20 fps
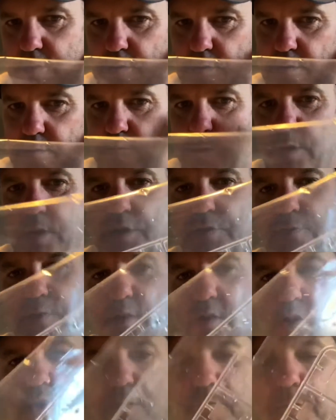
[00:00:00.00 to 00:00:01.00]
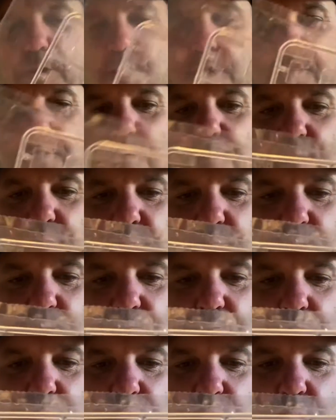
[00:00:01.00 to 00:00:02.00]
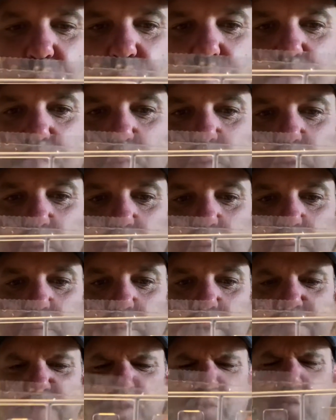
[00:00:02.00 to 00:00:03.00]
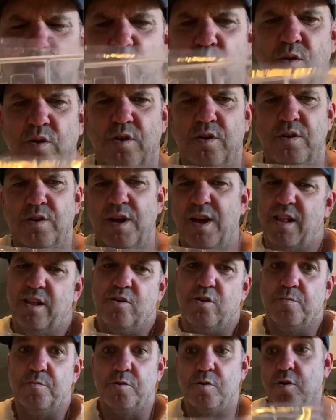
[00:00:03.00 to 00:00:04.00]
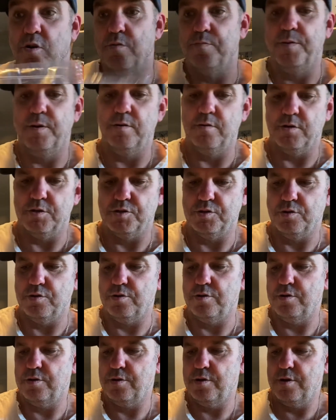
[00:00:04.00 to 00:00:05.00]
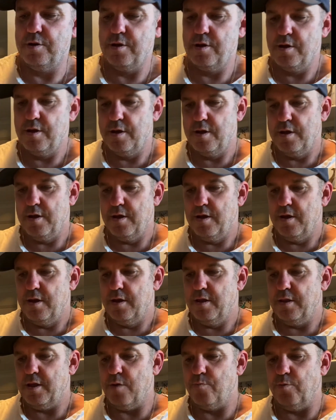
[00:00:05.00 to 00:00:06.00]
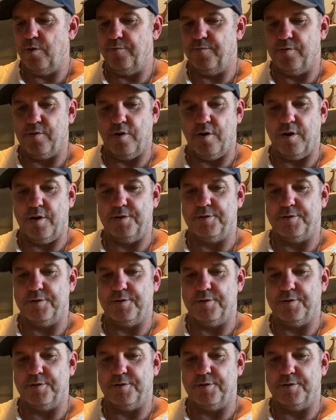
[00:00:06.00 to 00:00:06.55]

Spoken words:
windows for the cockpit, if you call a helicopter a cockpit, not sure. Then we've got